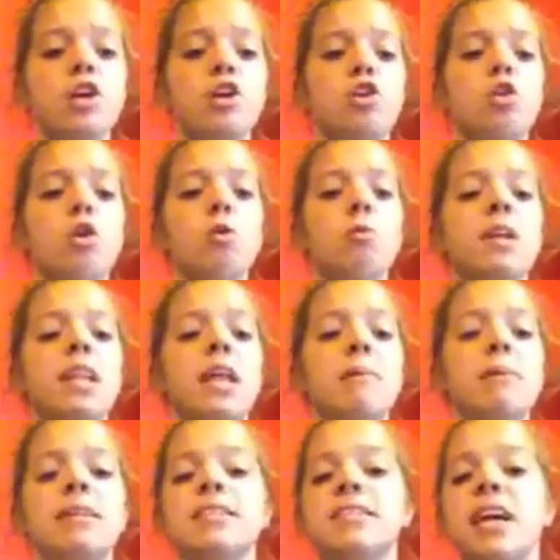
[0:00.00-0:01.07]
Knowing would allow me
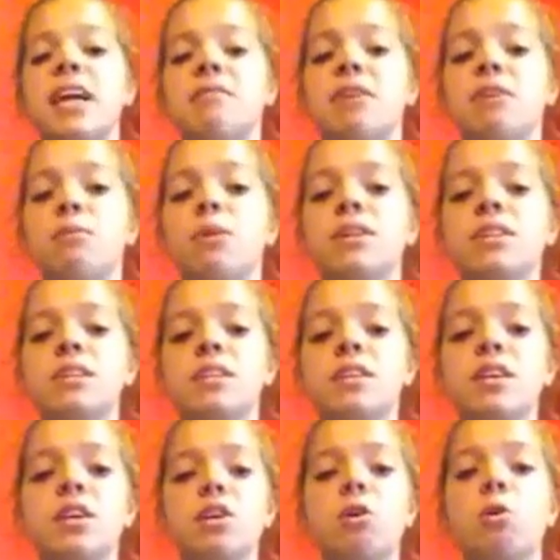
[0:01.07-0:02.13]
to decide if I want to
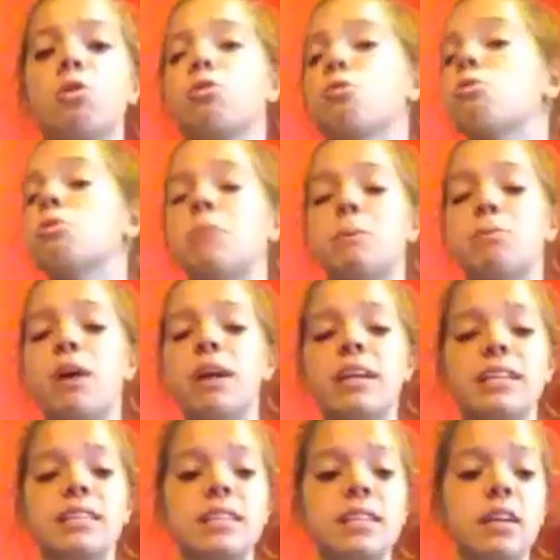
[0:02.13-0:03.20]
go through with my
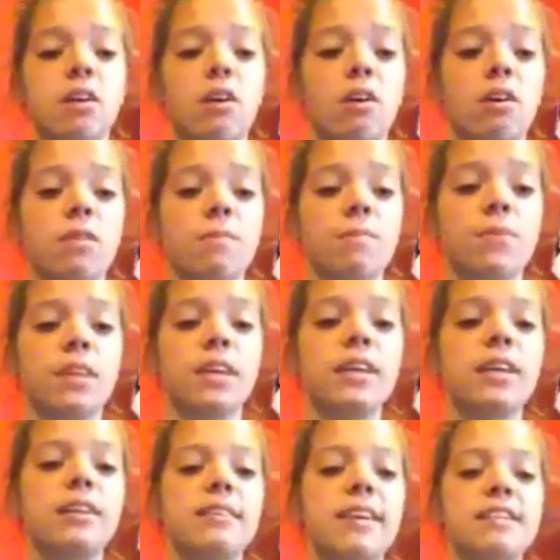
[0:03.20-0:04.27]
pregnancy at all.
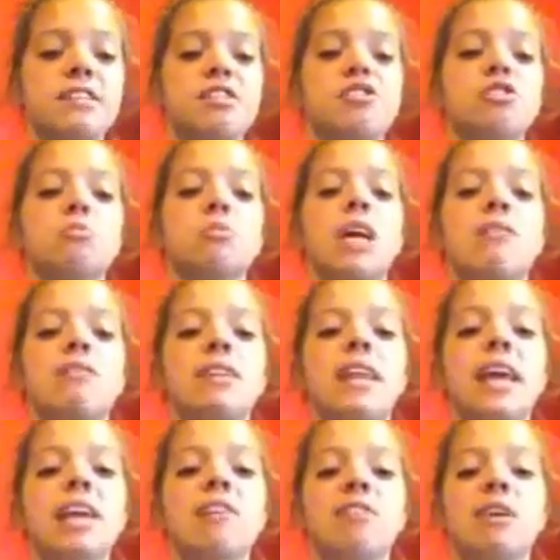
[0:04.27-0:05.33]
Down syndrome would have a
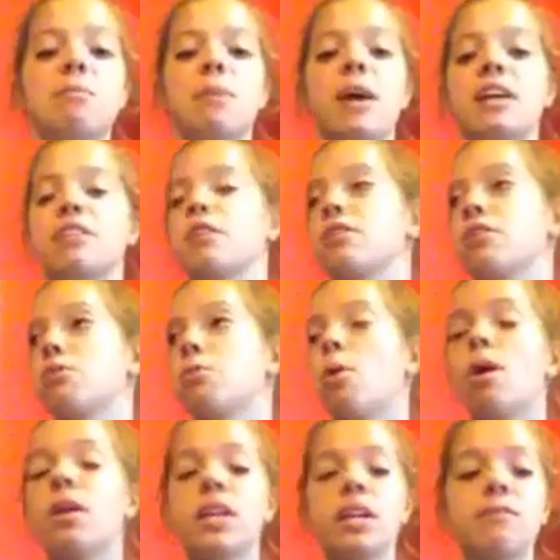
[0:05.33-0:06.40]
negative impact on the
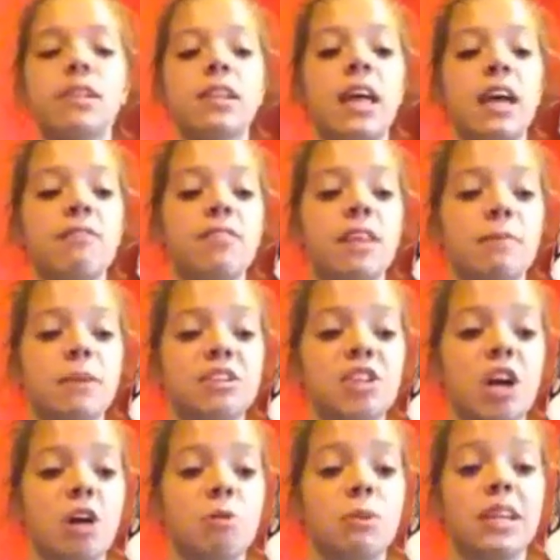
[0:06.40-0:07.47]
quality of the life that my
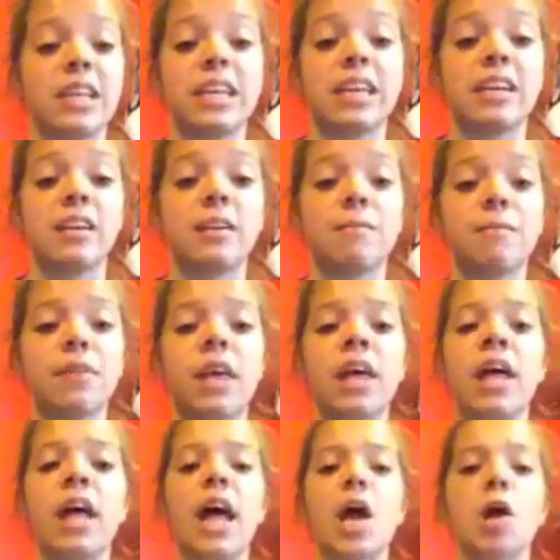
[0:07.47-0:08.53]
child would lead.
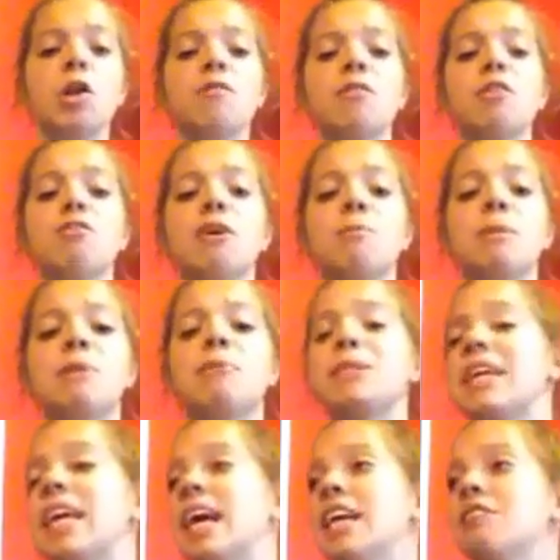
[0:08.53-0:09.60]
I don't even know if I'd be able to
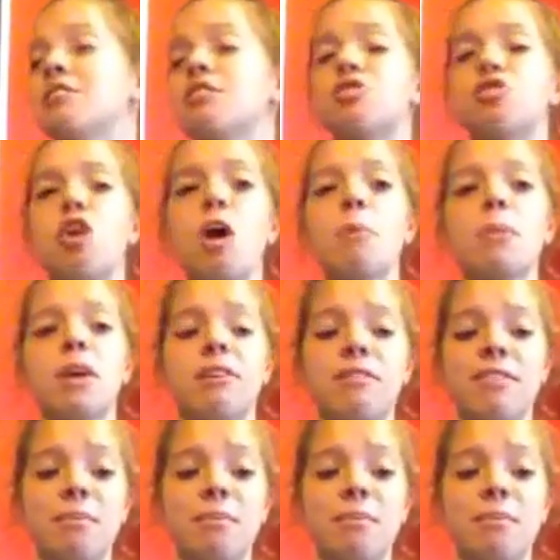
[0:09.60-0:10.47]
handle the trauma of an